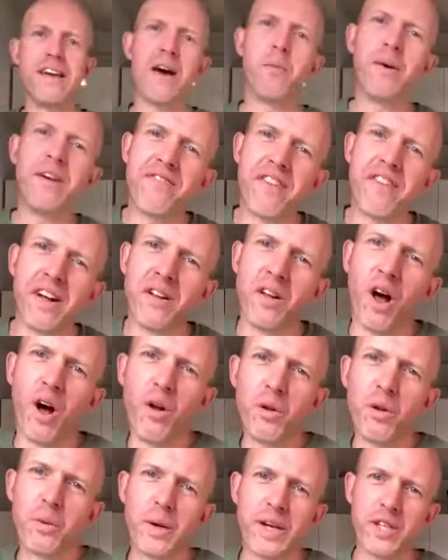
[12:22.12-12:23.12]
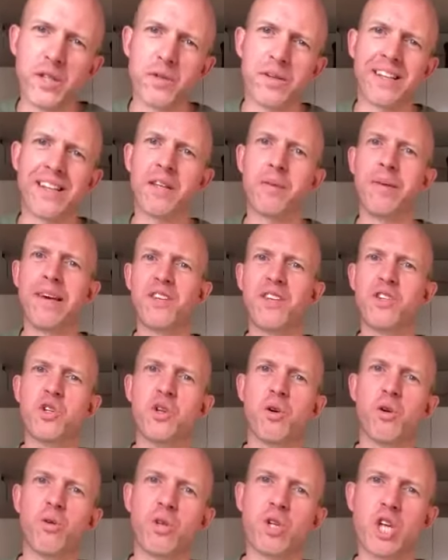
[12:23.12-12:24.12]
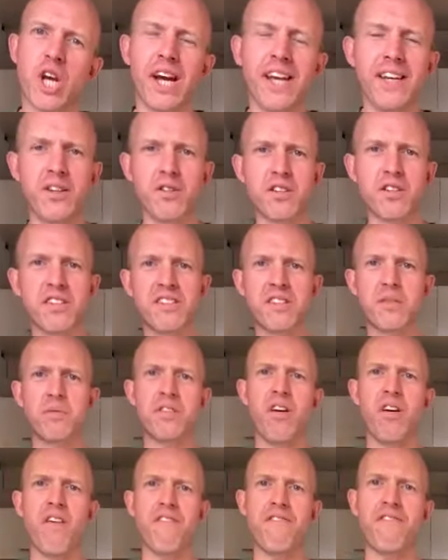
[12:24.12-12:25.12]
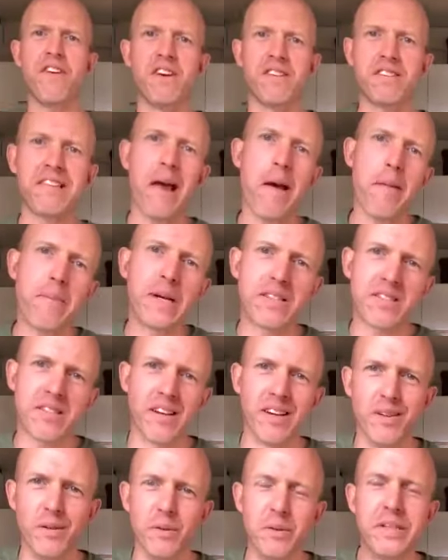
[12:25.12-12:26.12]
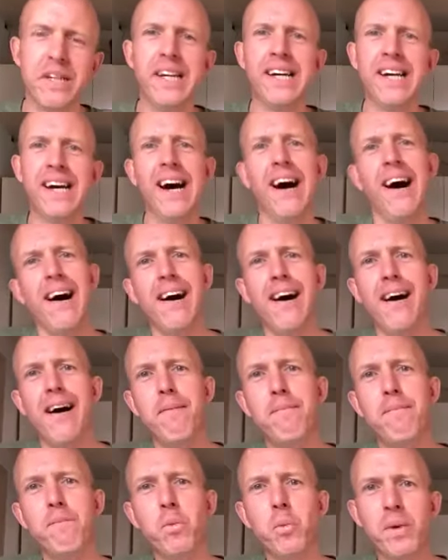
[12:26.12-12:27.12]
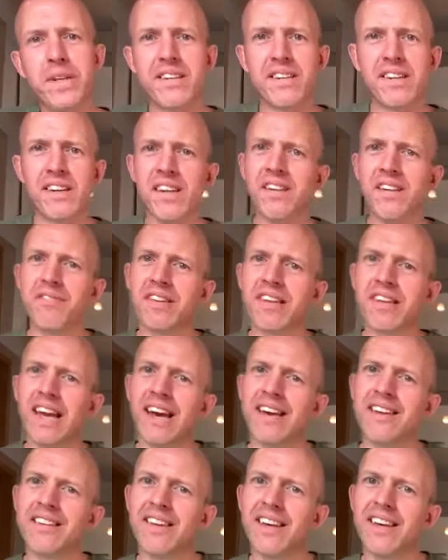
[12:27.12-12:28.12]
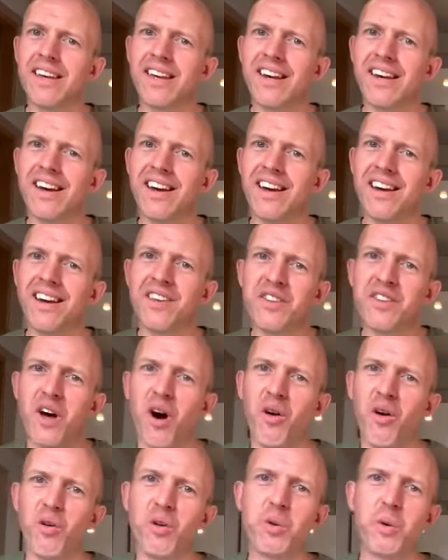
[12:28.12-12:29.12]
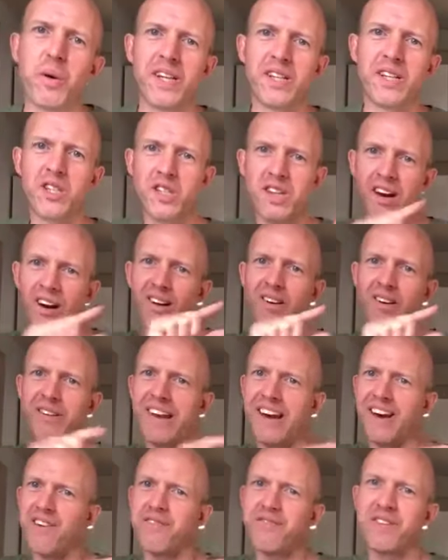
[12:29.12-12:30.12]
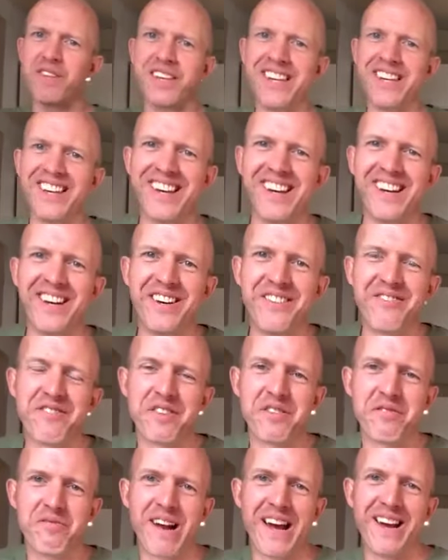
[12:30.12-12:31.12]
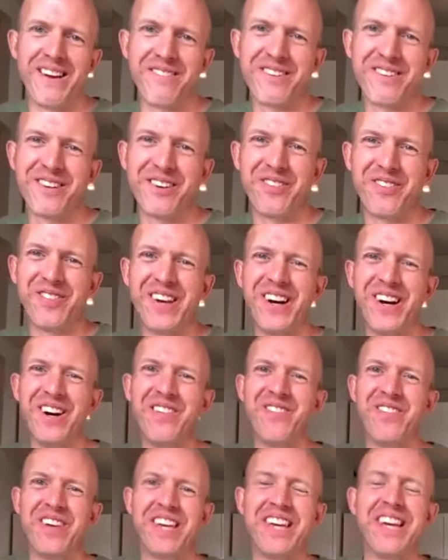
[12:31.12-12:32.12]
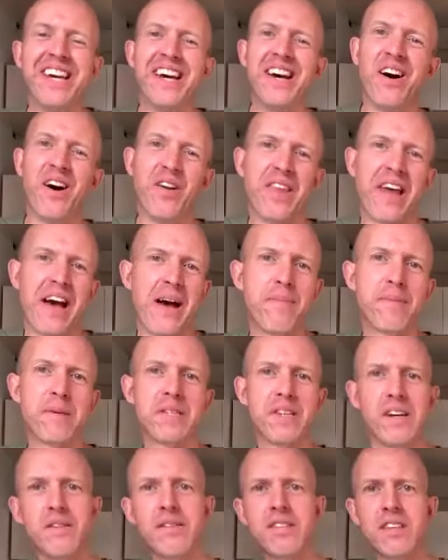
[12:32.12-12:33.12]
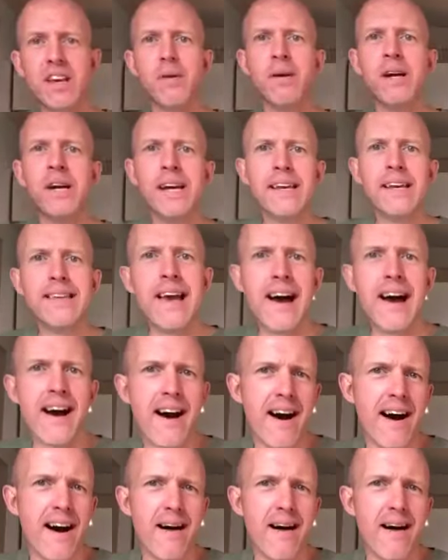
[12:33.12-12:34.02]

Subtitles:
we felt Aldwych was a little bit short-changed because it was our first episode. We didn't even get the Aldwych card out for the roundel behind me on that episode. So yeah,